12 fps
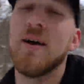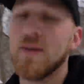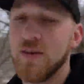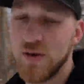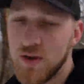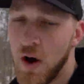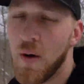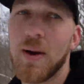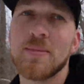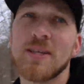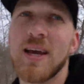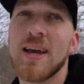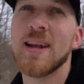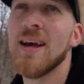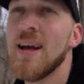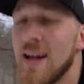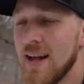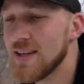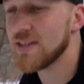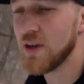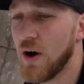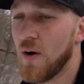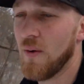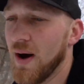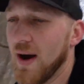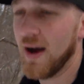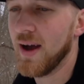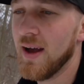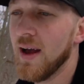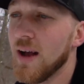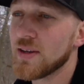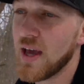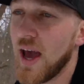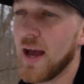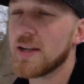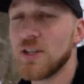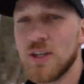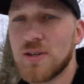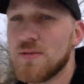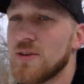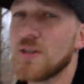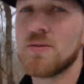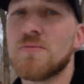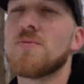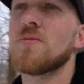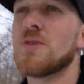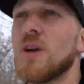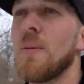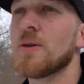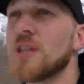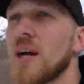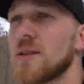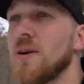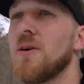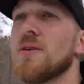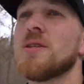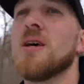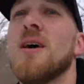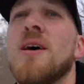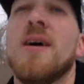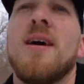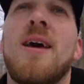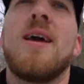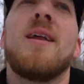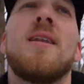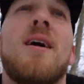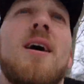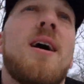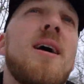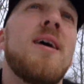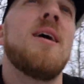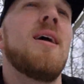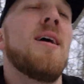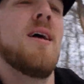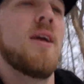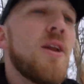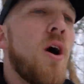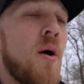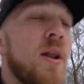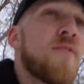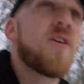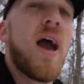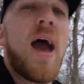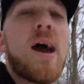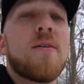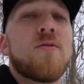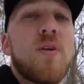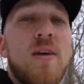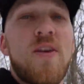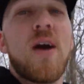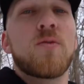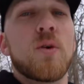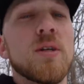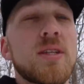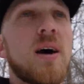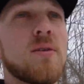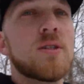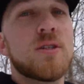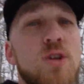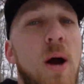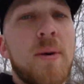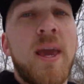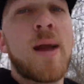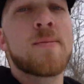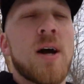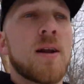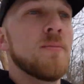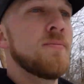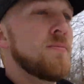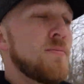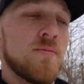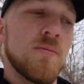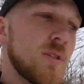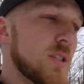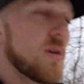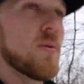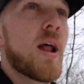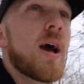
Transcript: You know what I'm saying. So yeah, just double check those, and you know, and if you have real doubts, drop a camera on them, see what